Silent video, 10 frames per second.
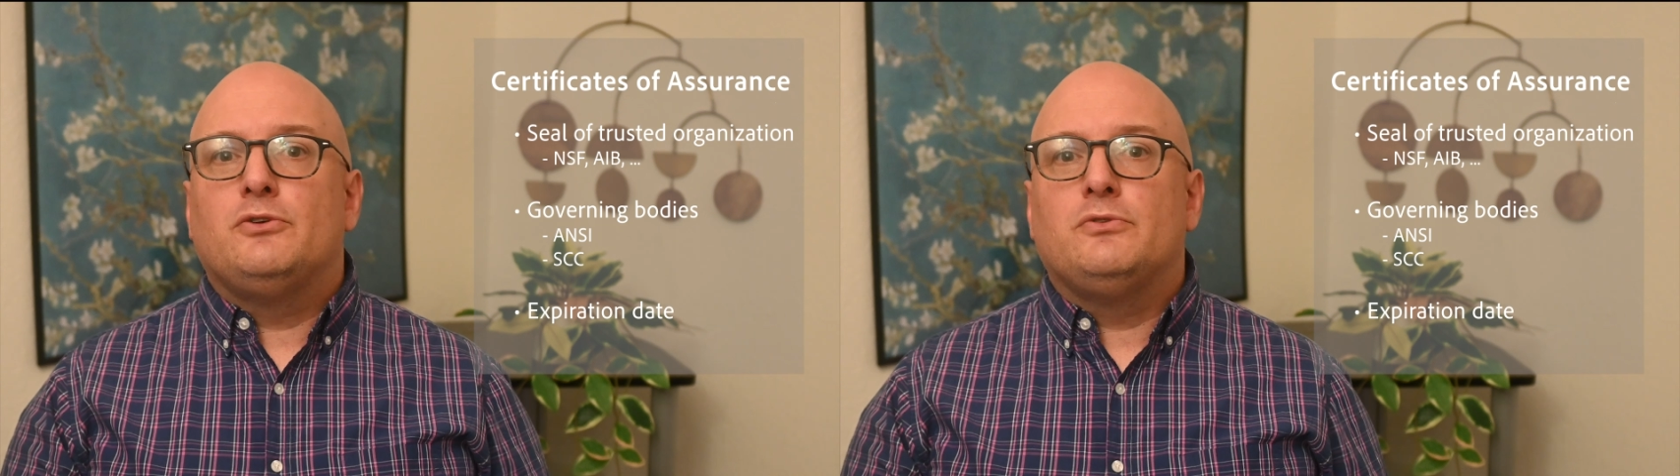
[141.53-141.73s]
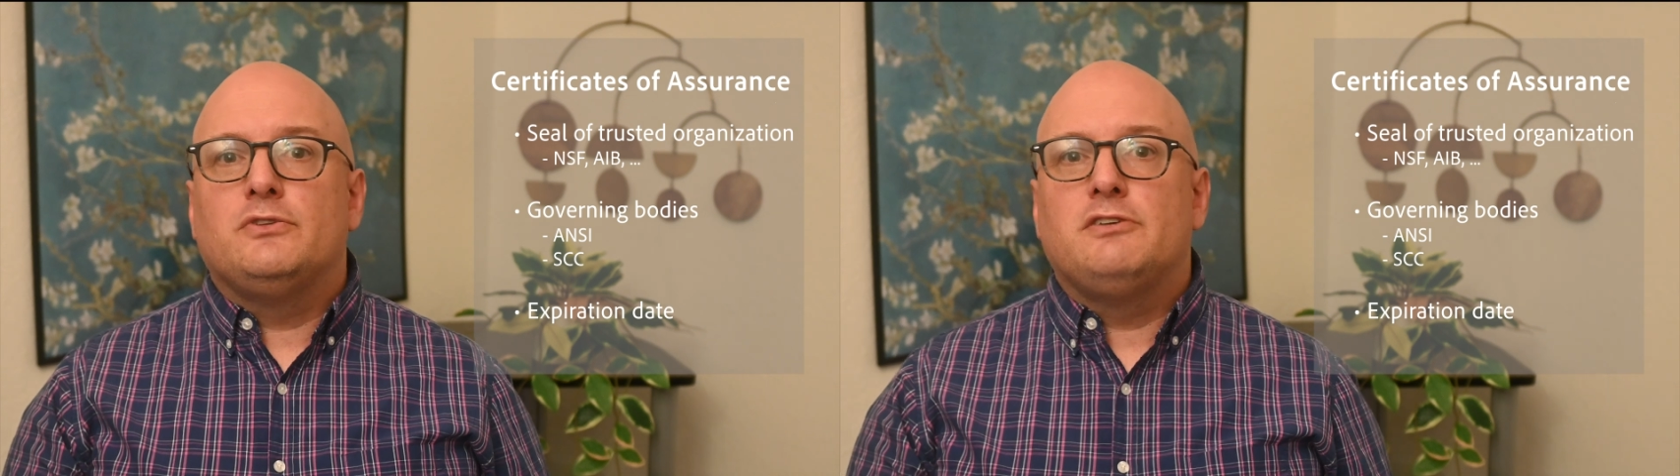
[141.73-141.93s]

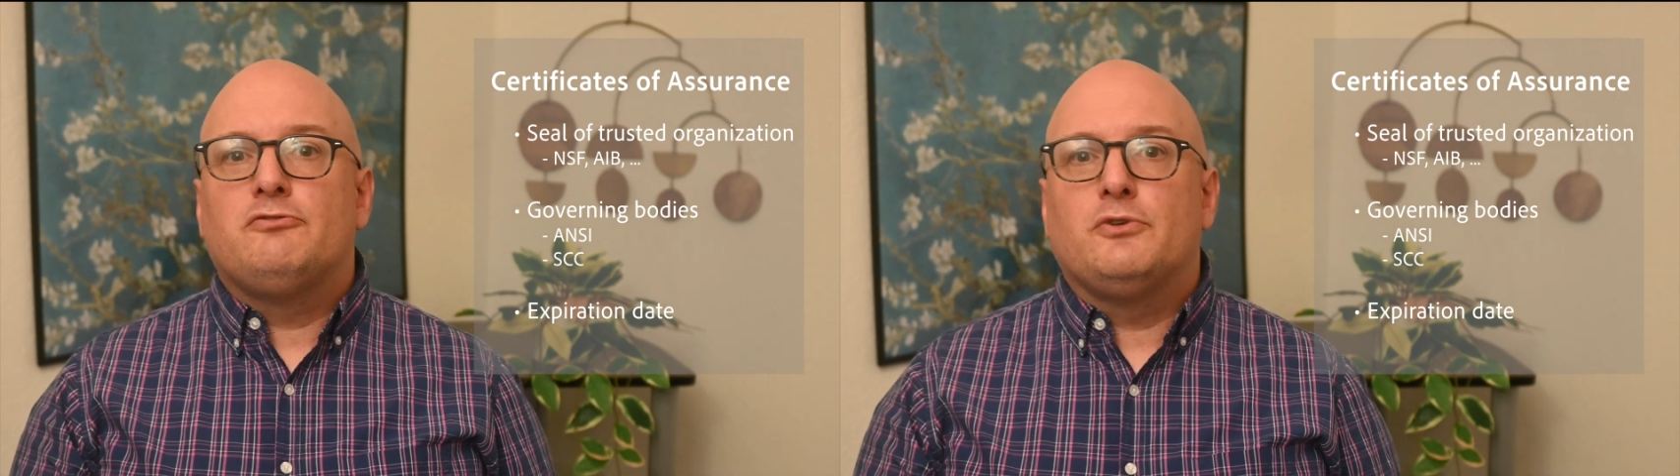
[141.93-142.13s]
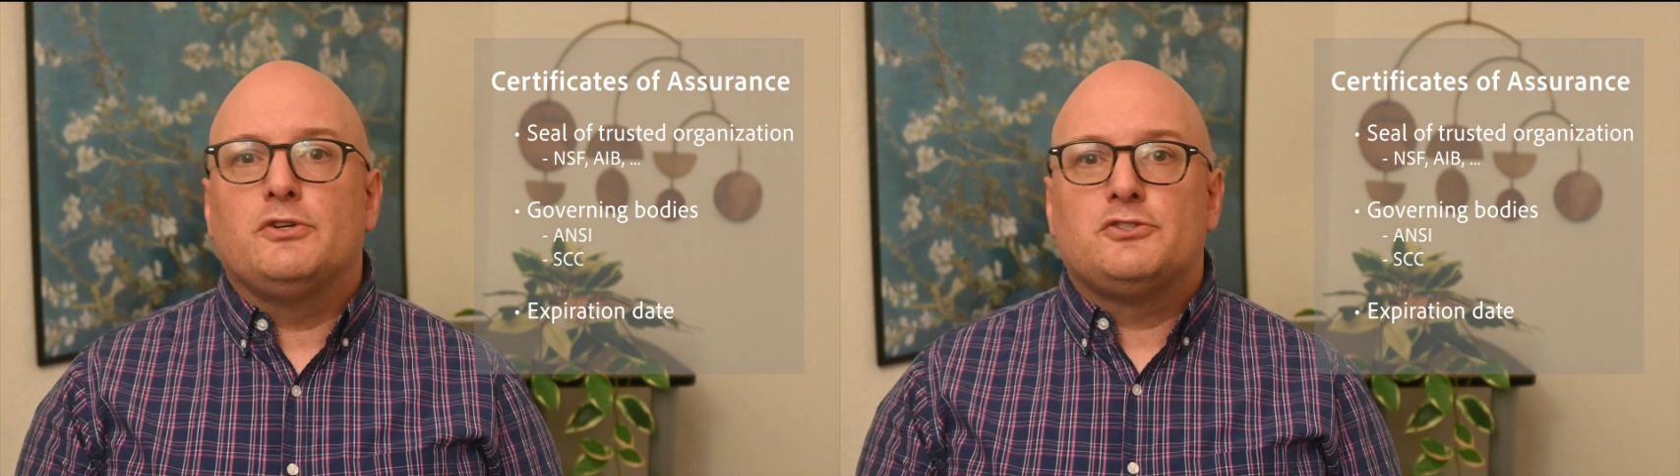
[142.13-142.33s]
only
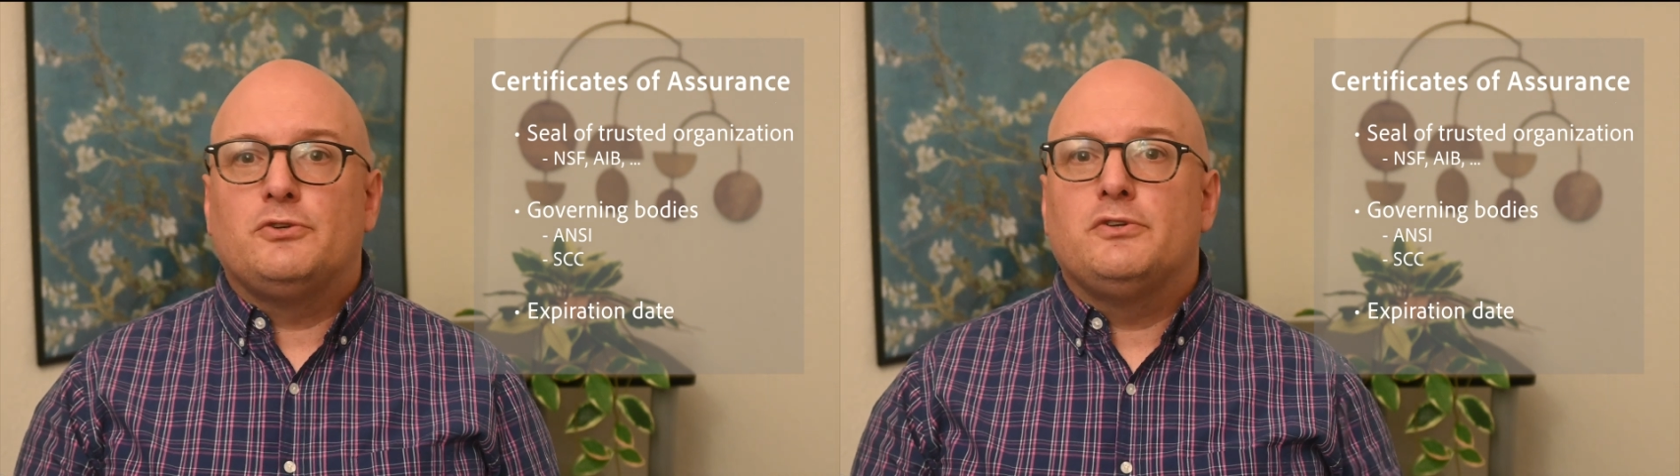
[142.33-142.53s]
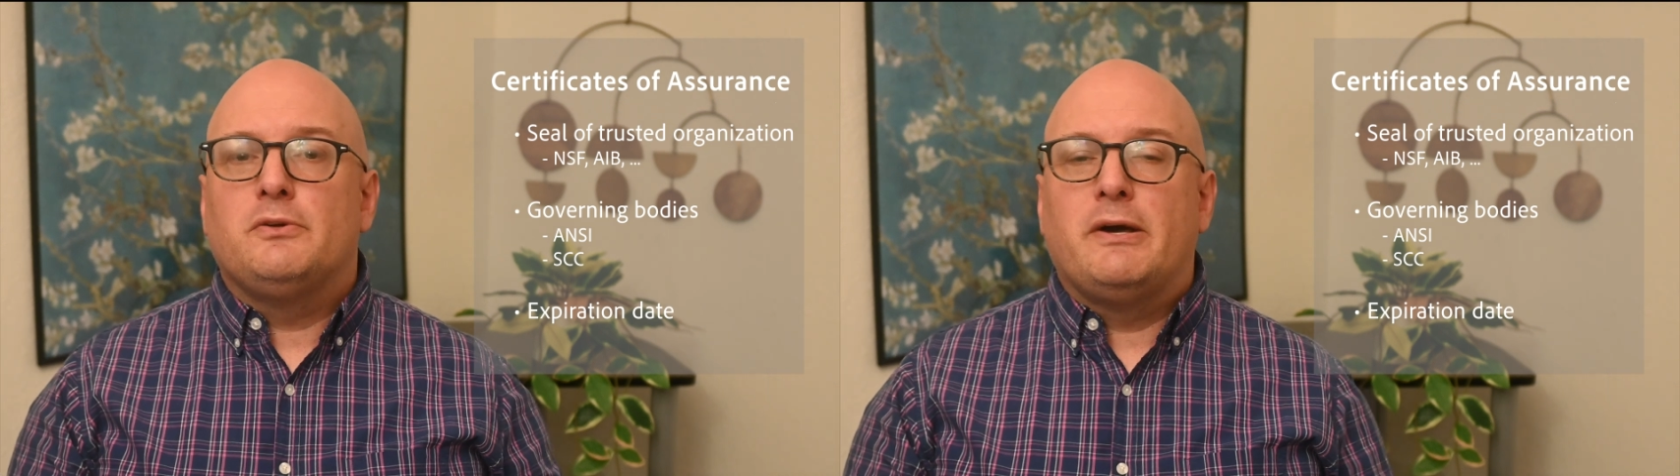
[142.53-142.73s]
for a
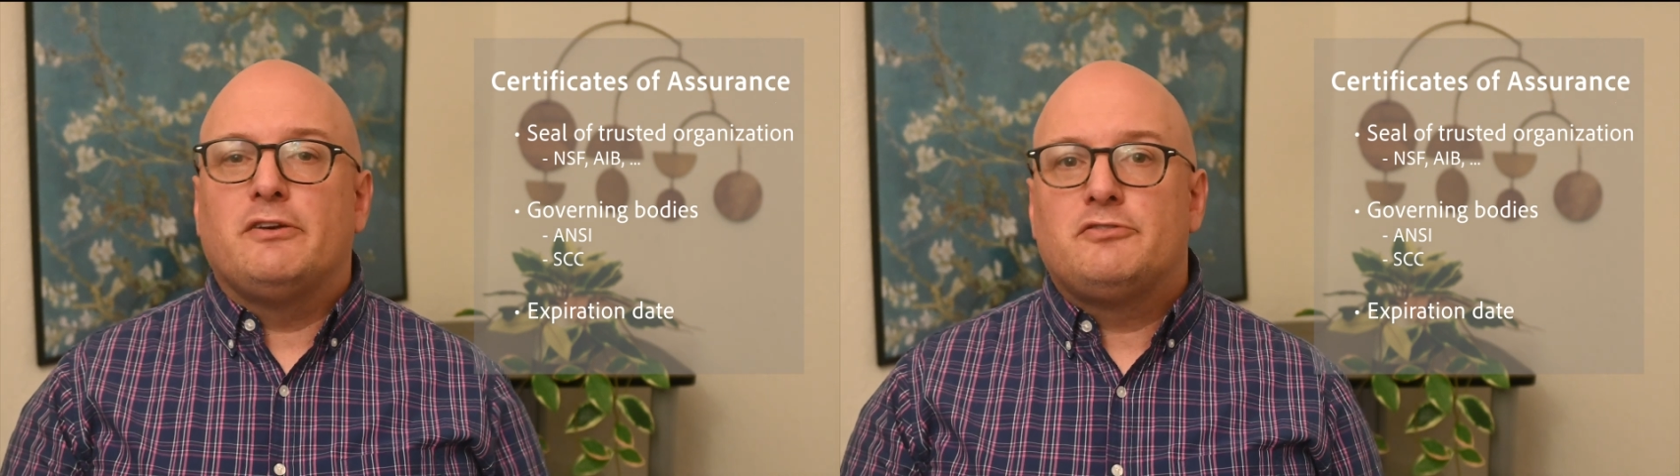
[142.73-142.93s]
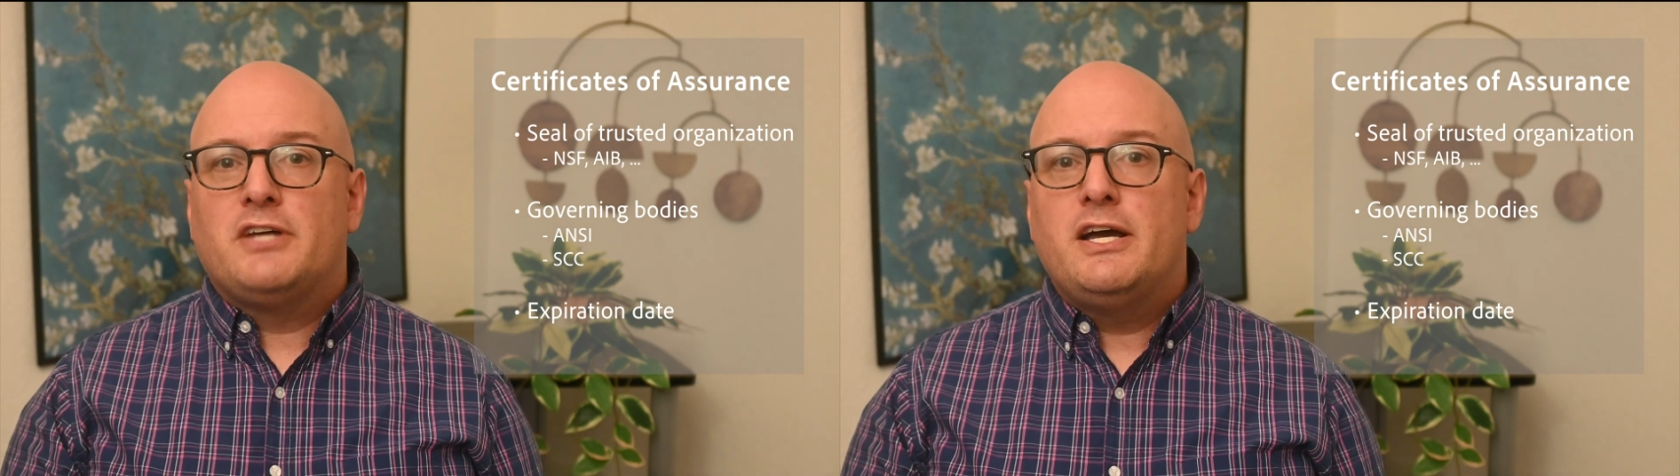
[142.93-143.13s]
certain
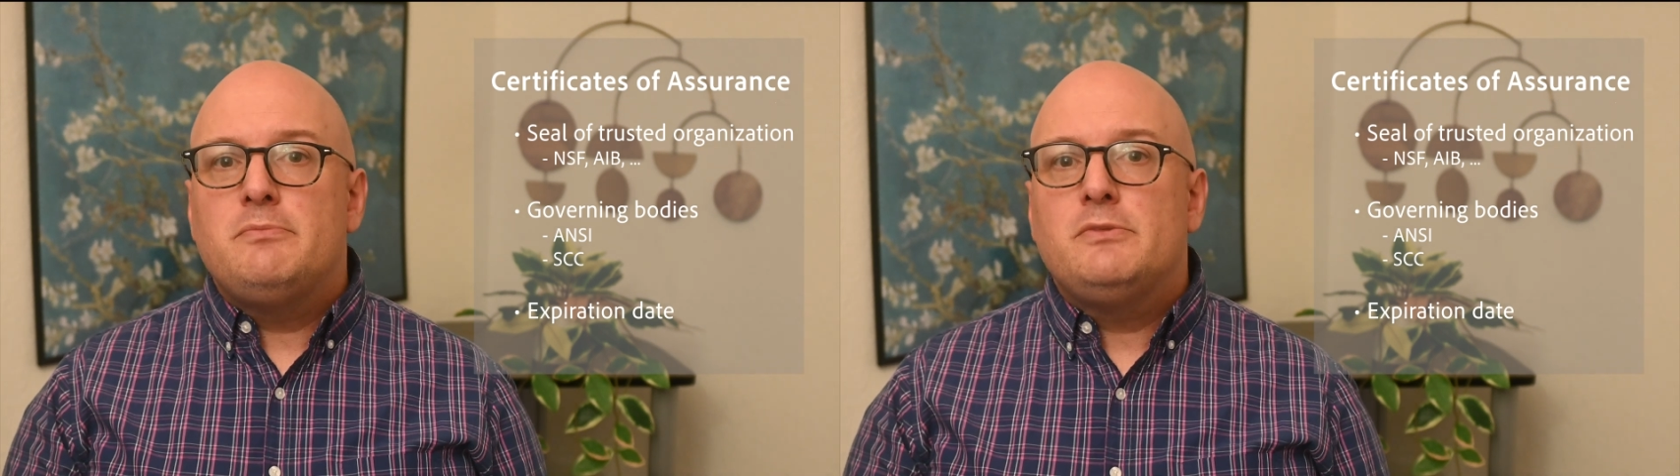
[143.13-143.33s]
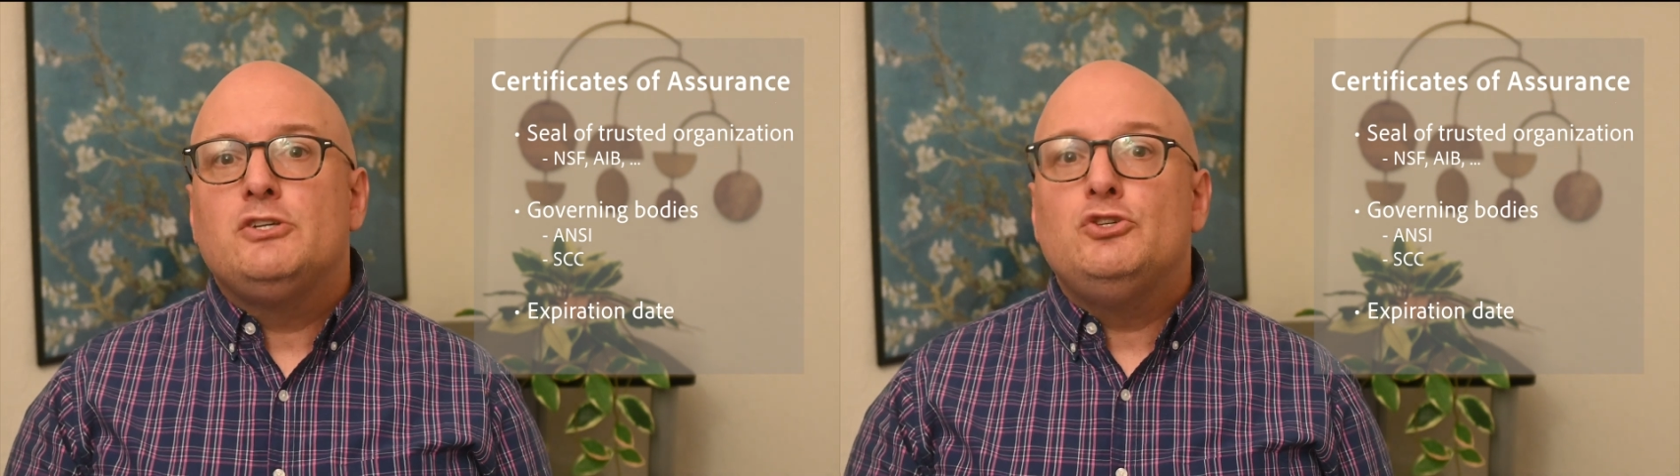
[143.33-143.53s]
amount of time,